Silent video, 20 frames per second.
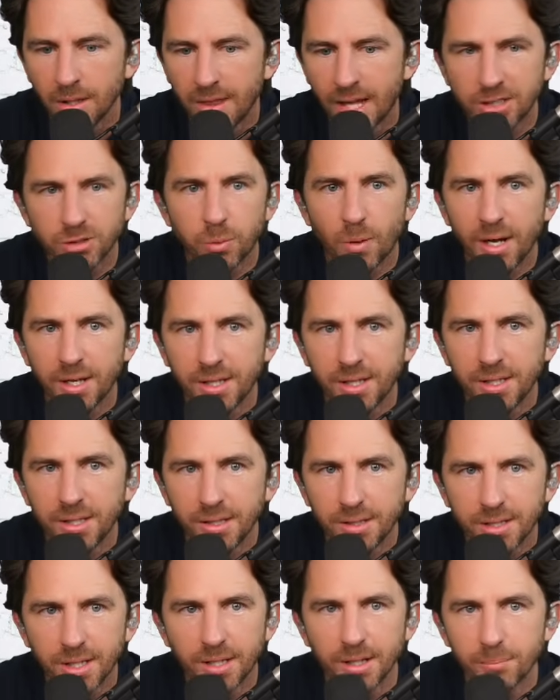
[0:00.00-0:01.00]
That's why
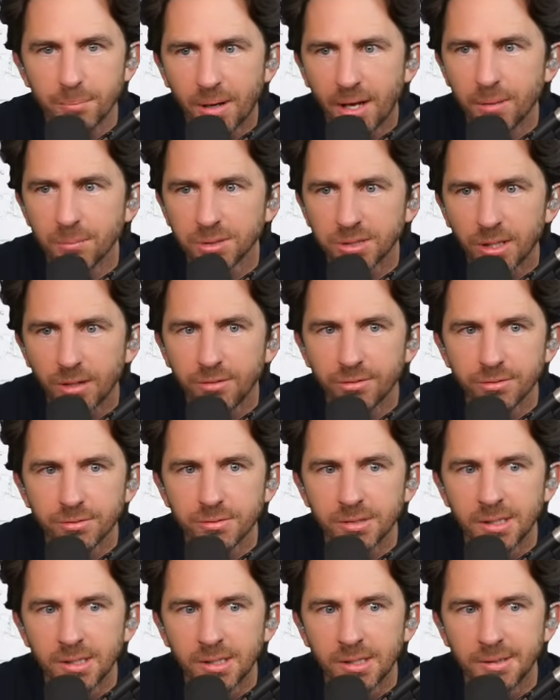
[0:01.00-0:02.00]
he did it by himself.
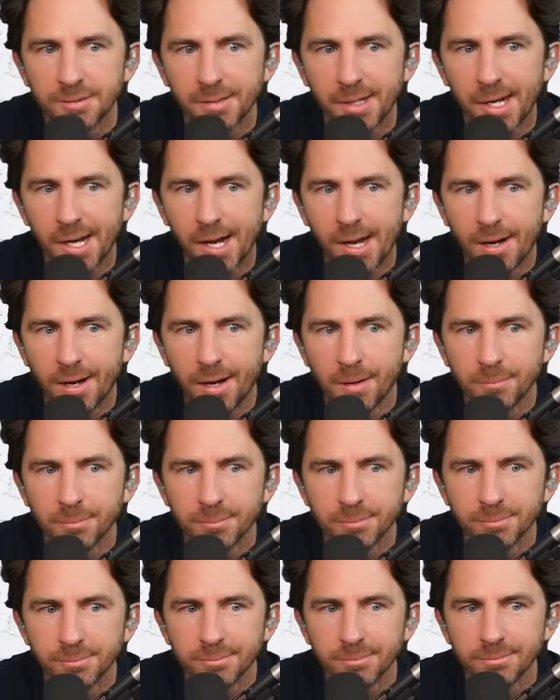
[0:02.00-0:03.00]

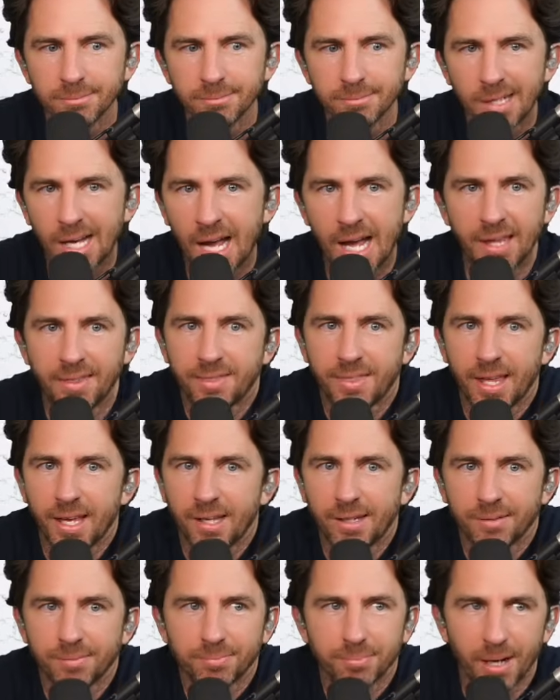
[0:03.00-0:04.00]
Um, I
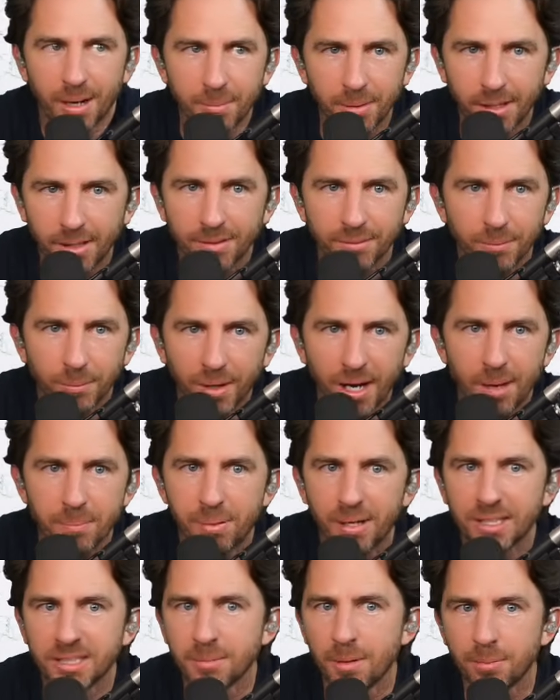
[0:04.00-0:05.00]
think, I mean, when I
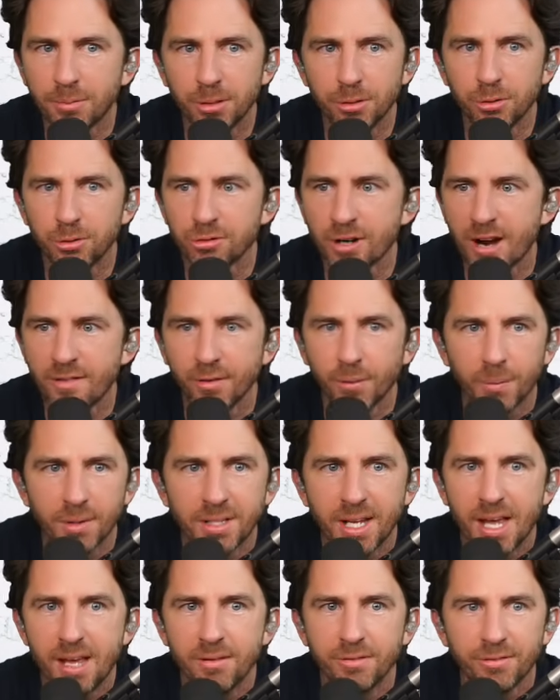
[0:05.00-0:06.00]
picked him up to do Driving
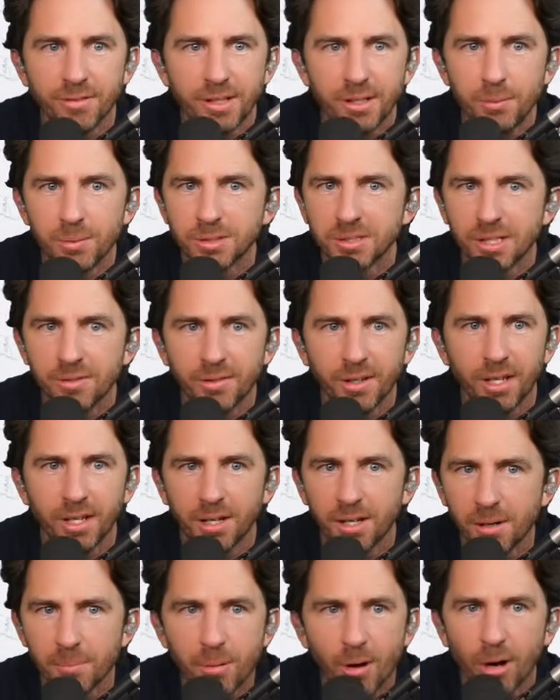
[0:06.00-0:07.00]
with Dave, he was living
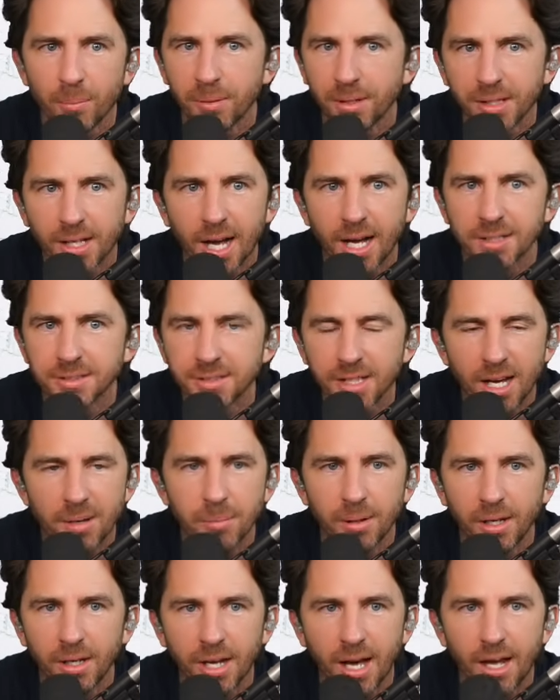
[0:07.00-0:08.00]
in an apartment, guys.
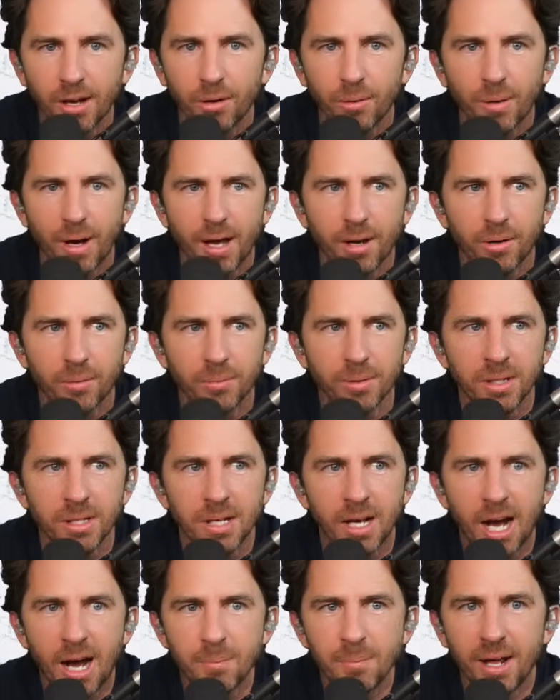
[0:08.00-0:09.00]
I mean, I don't, I don't,
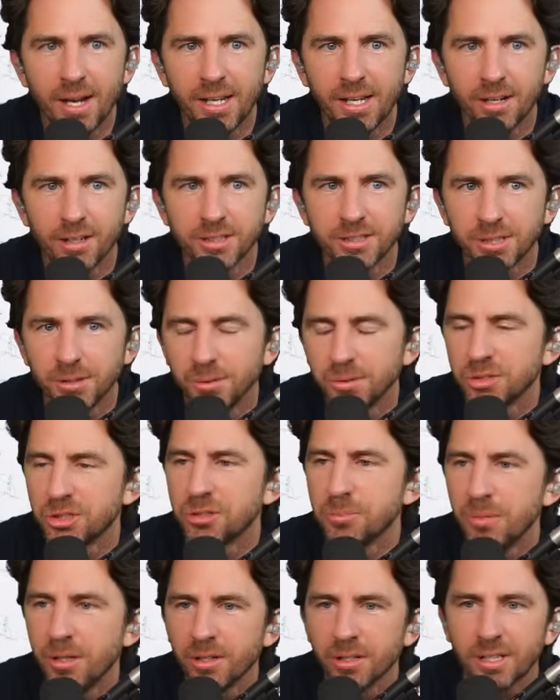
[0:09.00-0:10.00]
I'm not here to
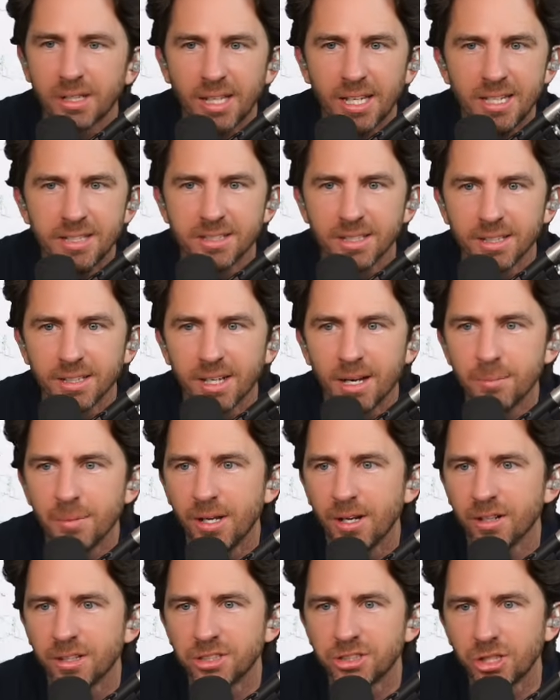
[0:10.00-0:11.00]
smear Clayton. I'm
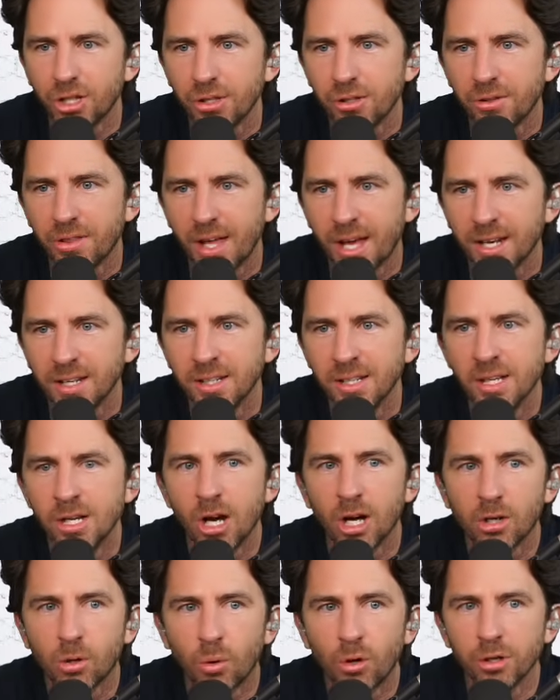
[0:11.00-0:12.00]
here to show you that
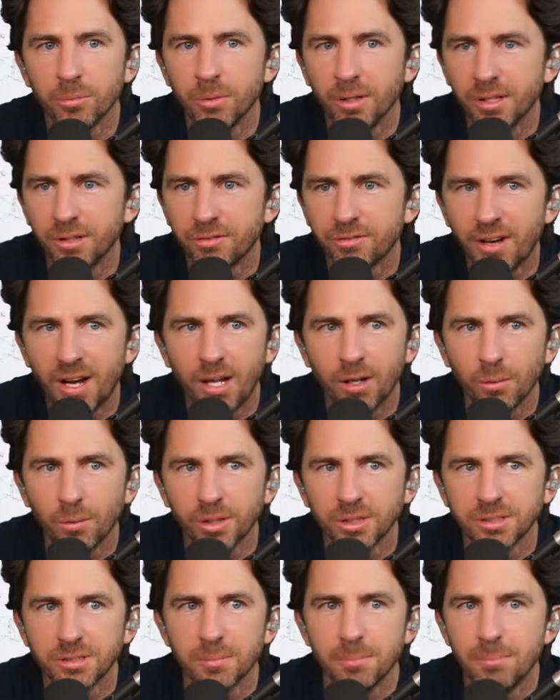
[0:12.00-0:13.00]
a quarter million
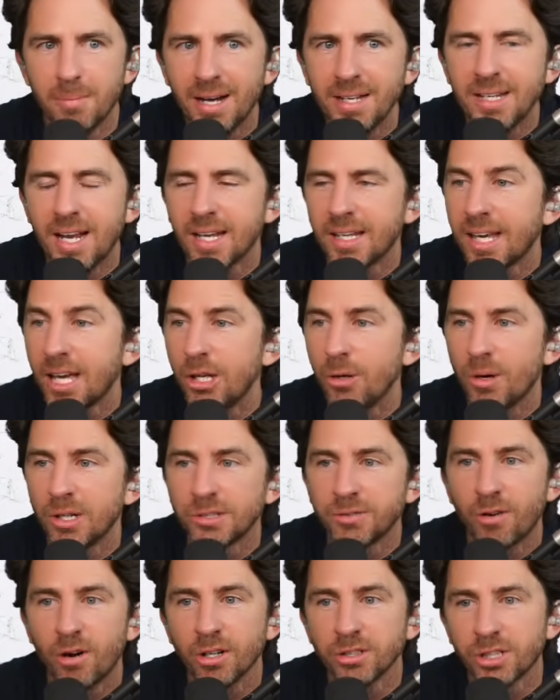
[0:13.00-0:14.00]
followers might not get you
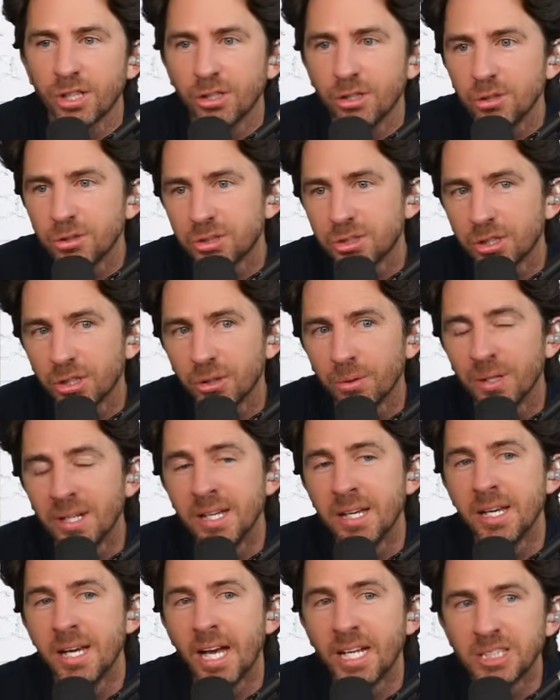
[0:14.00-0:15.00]
as far as it used to,
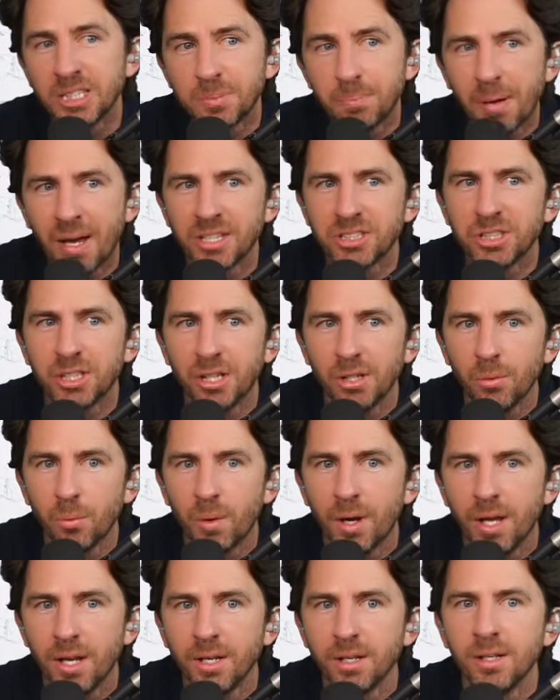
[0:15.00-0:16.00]
especially
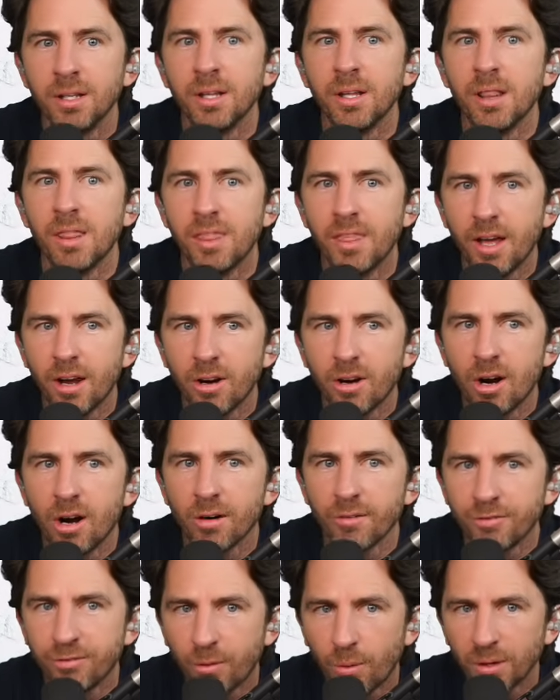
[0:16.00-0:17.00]
when there
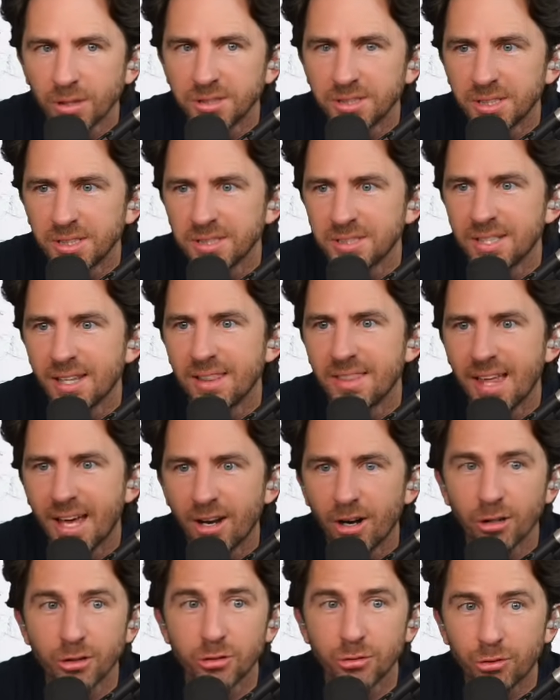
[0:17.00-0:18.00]
are forces
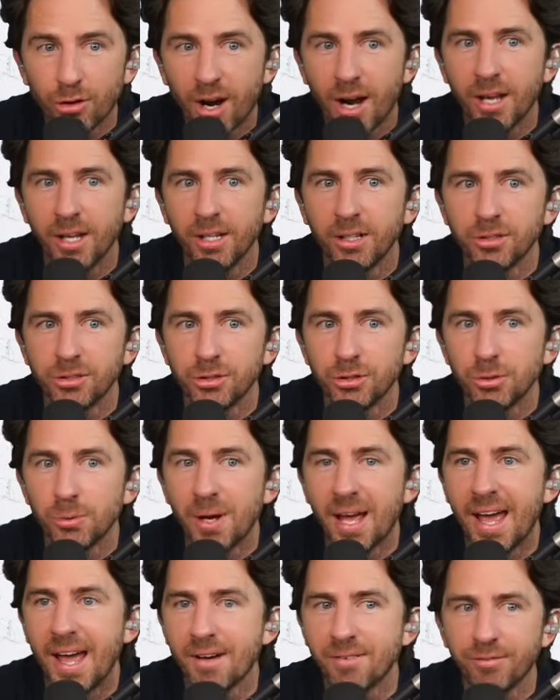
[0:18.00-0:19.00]
that are trying
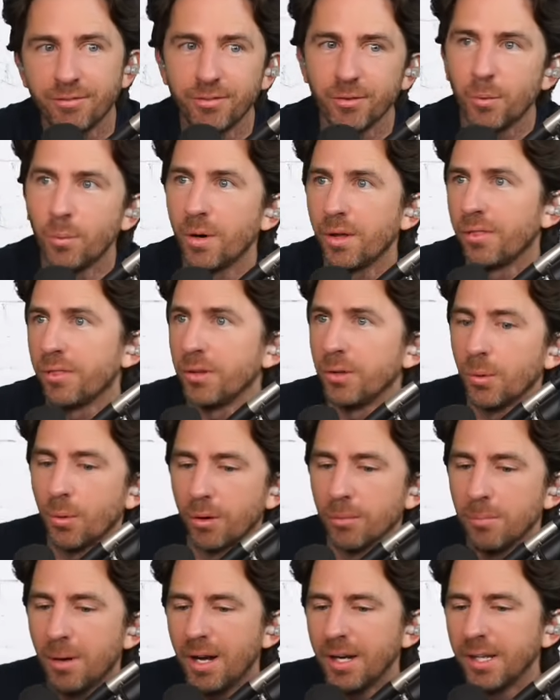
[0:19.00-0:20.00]
to F with
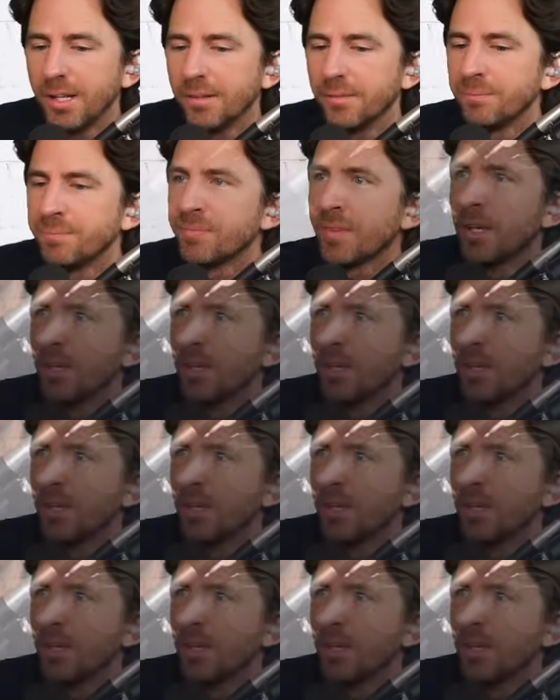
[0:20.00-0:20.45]
your money.